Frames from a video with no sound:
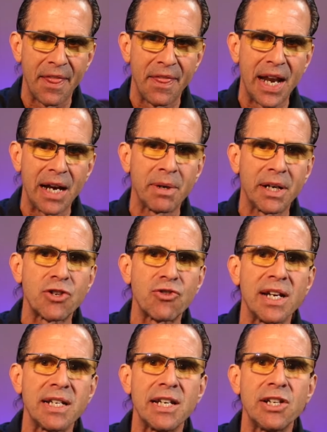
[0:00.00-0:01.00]
Then I'm going
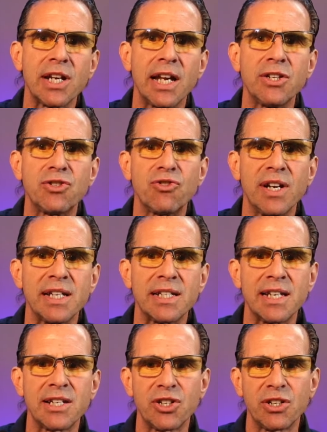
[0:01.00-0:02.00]

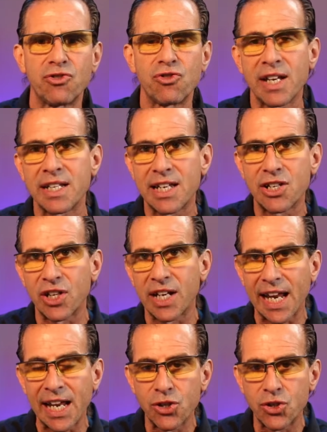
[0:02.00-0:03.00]
to transition
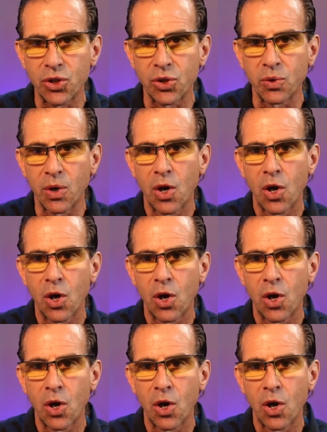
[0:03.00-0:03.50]
into